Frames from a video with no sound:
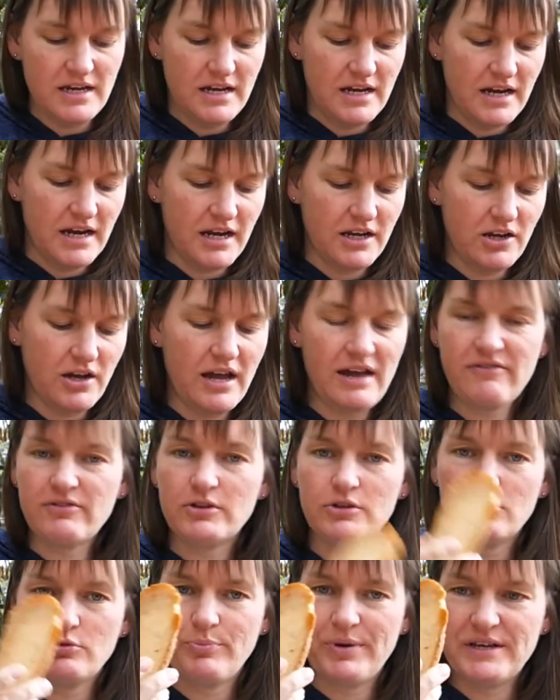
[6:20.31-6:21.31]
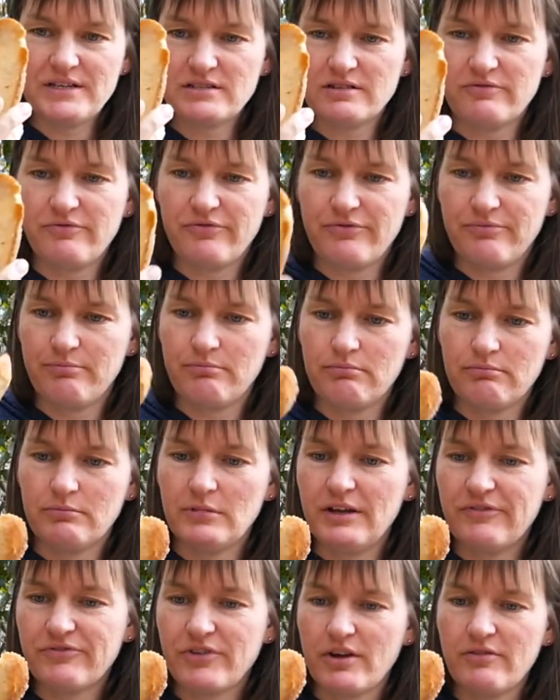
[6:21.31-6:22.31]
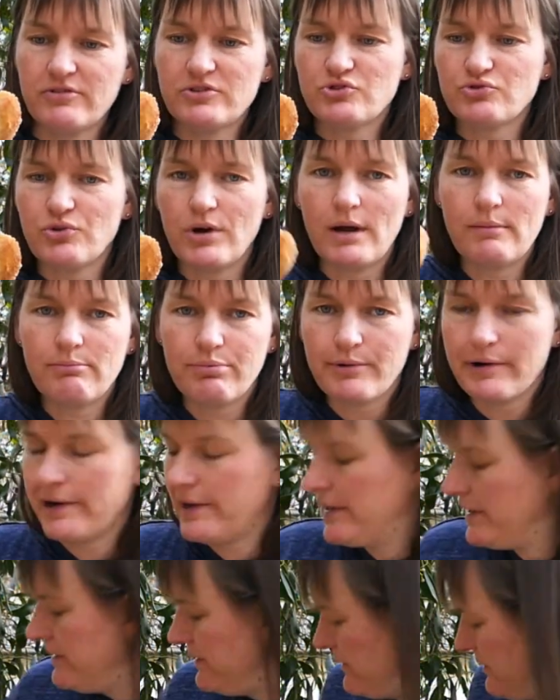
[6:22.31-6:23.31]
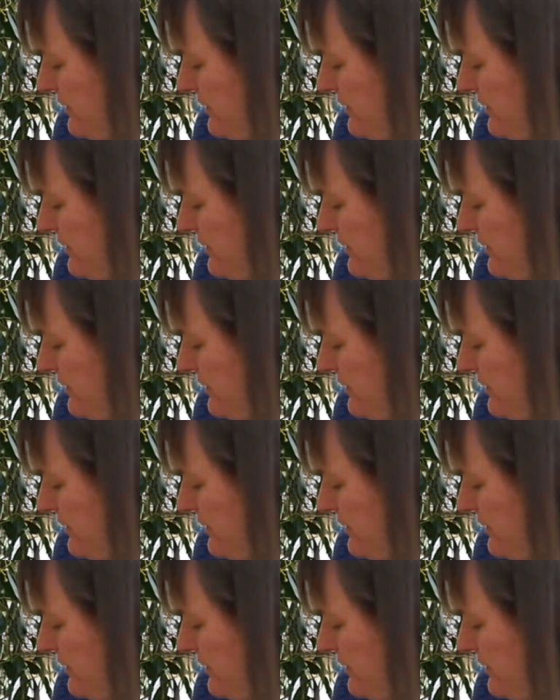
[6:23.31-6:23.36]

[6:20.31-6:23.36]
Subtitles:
and I have a little piece of leftover dry bread.